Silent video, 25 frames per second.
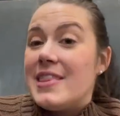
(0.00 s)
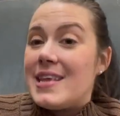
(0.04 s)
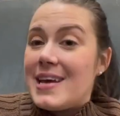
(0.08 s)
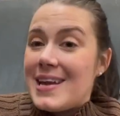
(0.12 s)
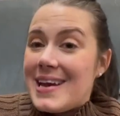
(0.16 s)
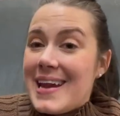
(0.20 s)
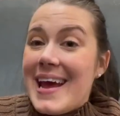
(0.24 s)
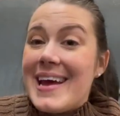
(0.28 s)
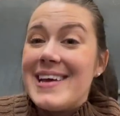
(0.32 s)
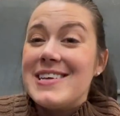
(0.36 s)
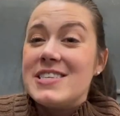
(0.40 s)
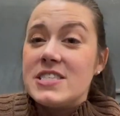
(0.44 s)
and
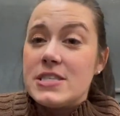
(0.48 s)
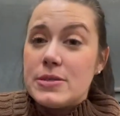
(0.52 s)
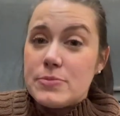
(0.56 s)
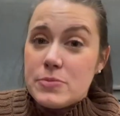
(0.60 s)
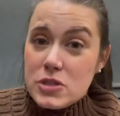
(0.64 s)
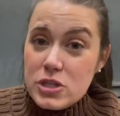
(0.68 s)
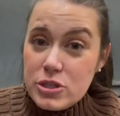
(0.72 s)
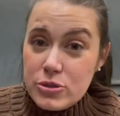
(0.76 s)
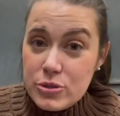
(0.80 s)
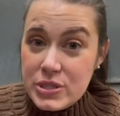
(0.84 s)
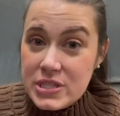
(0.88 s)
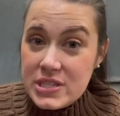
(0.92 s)
then hang
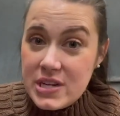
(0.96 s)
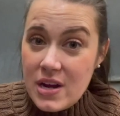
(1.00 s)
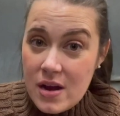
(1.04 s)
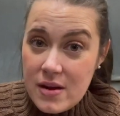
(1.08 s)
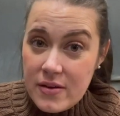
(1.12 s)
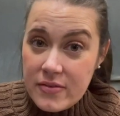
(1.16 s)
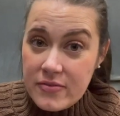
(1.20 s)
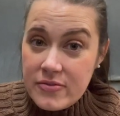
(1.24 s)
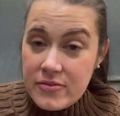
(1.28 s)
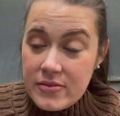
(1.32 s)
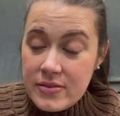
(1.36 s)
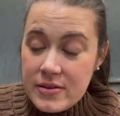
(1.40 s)
some new
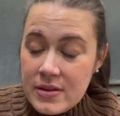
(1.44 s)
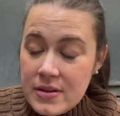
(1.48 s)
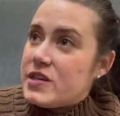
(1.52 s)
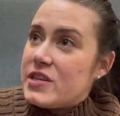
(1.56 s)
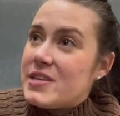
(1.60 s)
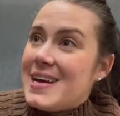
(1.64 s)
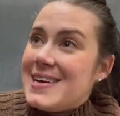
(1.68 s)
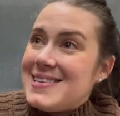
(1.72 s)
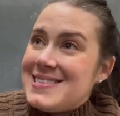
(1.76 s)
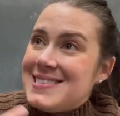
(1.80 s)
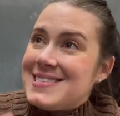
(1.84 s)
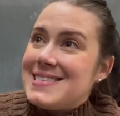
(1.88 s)
stuff.
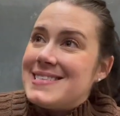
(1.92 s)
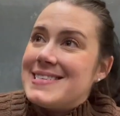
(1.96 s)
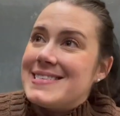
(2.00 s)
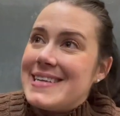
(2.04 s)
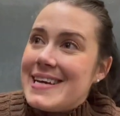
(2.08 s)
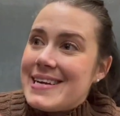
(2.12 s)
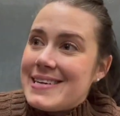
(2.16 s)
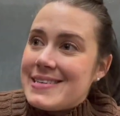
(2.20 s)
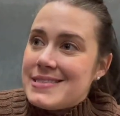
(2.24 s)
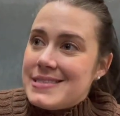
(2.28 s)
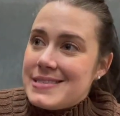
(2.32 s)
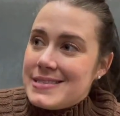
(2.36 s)
So that's the
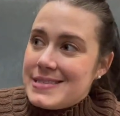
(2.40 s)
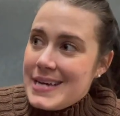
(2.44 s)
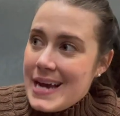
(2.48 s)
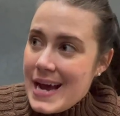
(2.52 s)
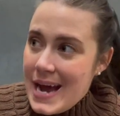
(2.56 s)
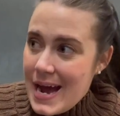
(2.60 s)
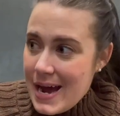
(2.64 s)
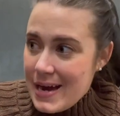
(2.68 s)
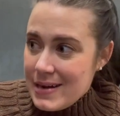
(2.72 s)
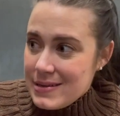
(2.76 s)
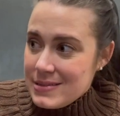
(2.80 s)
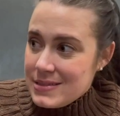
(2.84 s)
next
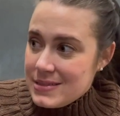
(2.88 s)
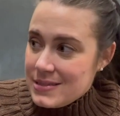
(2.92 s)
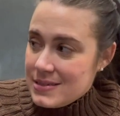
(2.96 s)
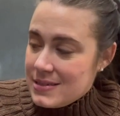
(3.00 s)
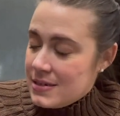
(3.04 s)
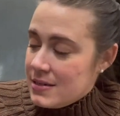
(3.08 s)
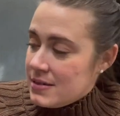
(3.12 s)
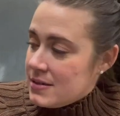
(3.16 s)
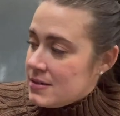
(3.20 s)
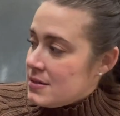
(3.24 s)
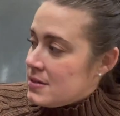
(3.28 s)
task.